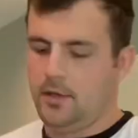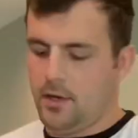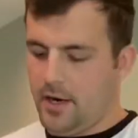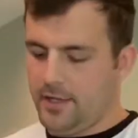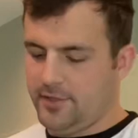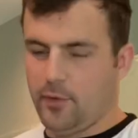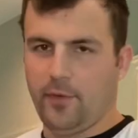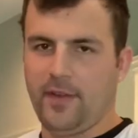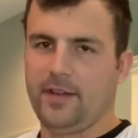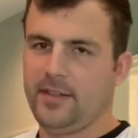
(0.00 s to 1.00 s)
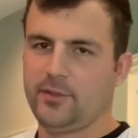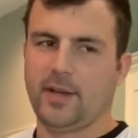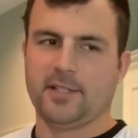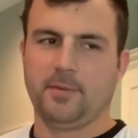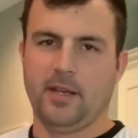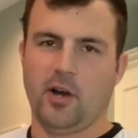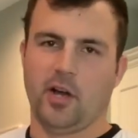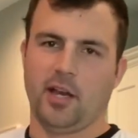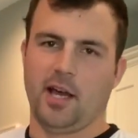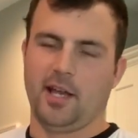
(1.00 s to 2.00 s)
All right, so we found this recipe
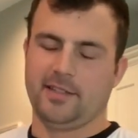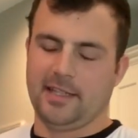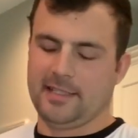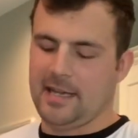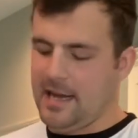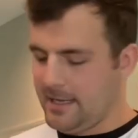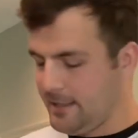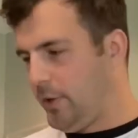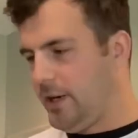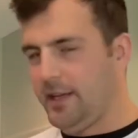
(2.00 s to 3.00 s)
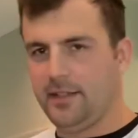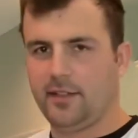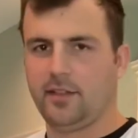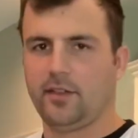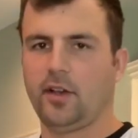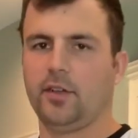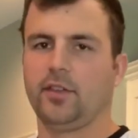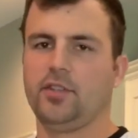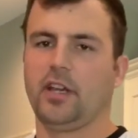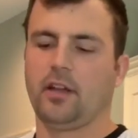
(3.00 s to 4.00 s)
on TikTok. What it is, it's a
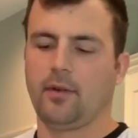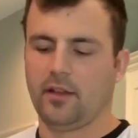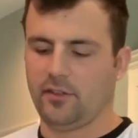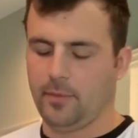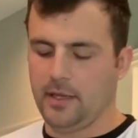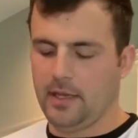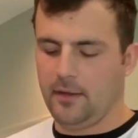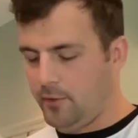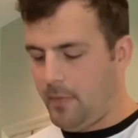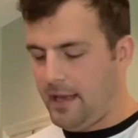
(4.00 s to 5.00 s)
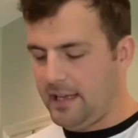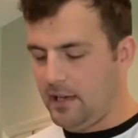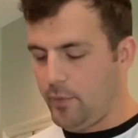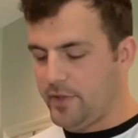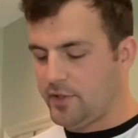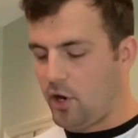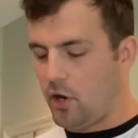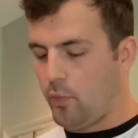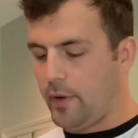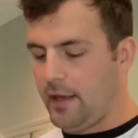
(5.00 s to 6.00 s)
salsa chicken recipe. To make it, we
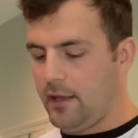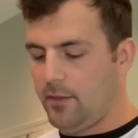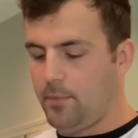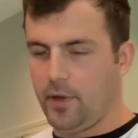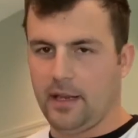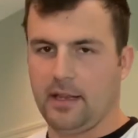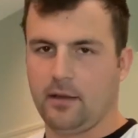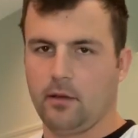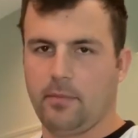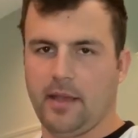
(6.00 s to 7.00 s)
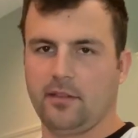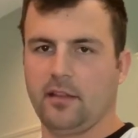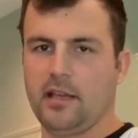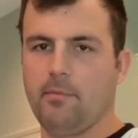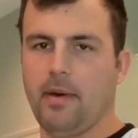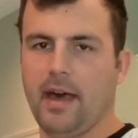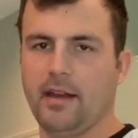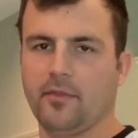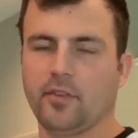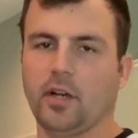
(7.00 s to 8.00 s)
start with putting basically a
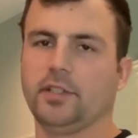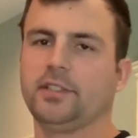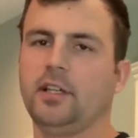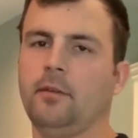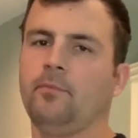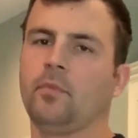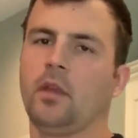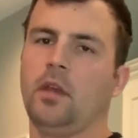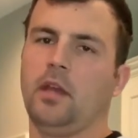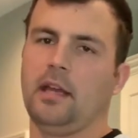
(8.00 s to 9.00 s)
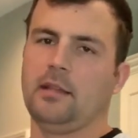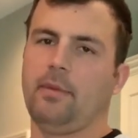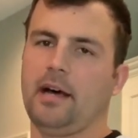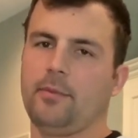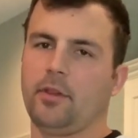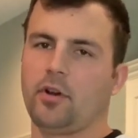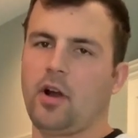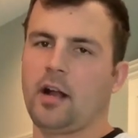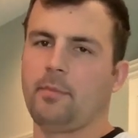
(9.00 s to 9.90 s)
bed of salsa in the bottom of the crock